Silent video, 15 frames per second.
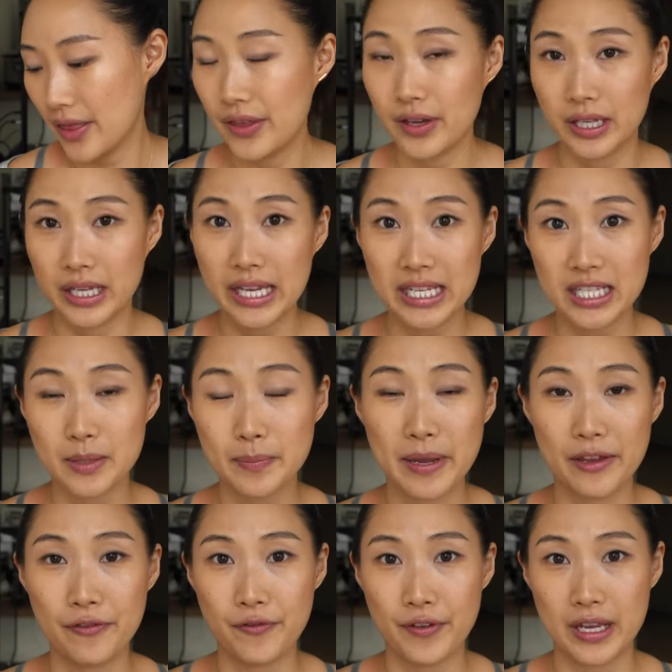the Kiss
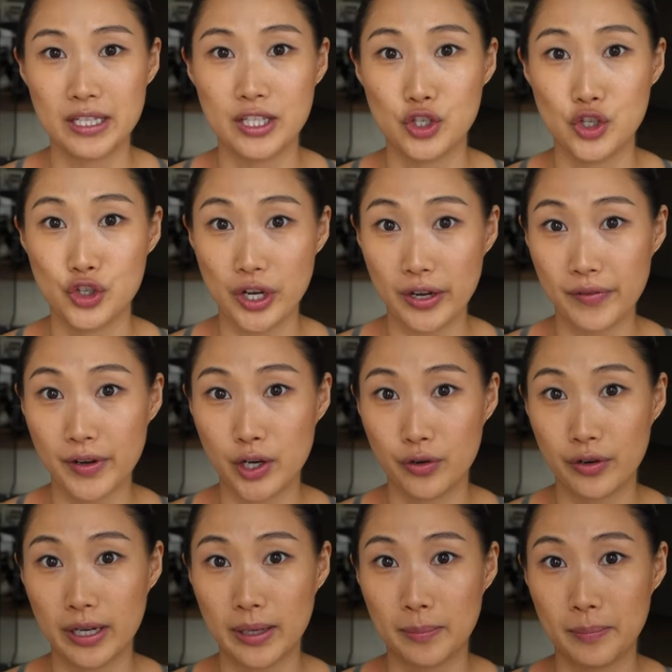My Face Shaving
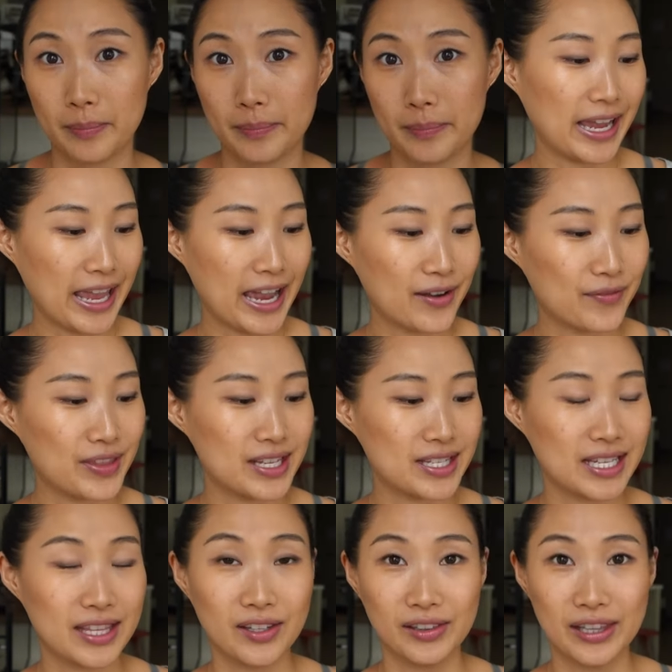Cream. I have
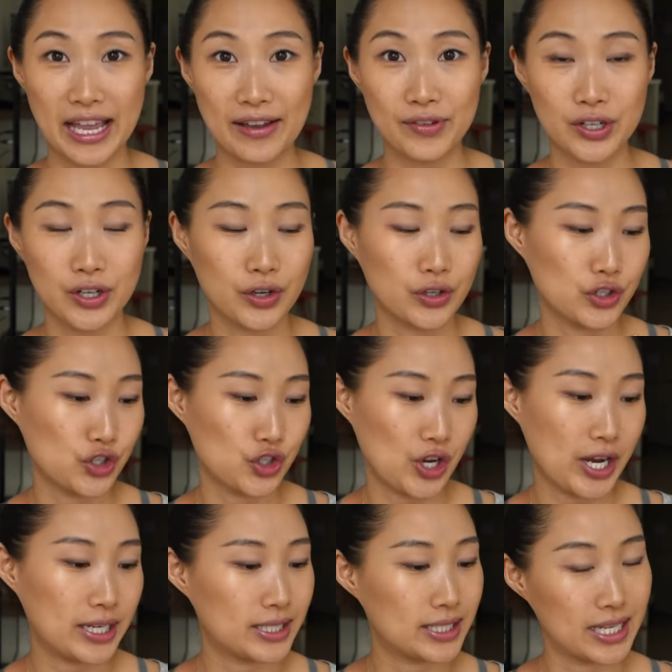this in the lavender
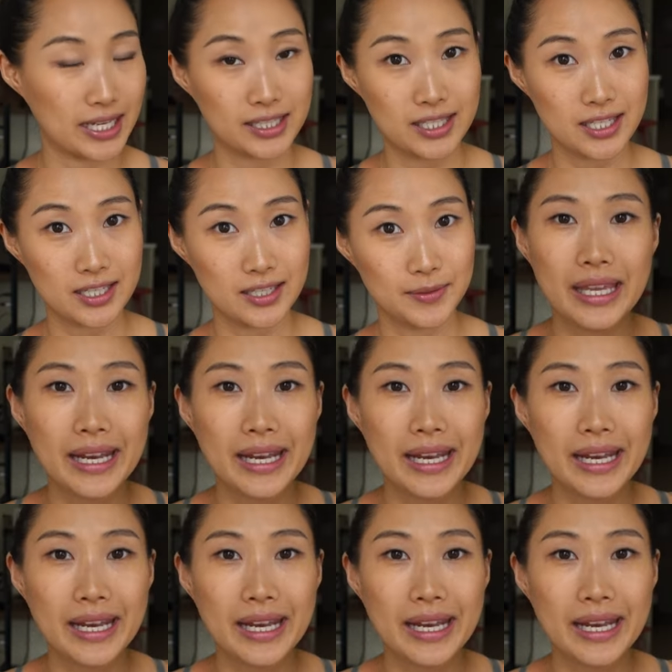shea scent.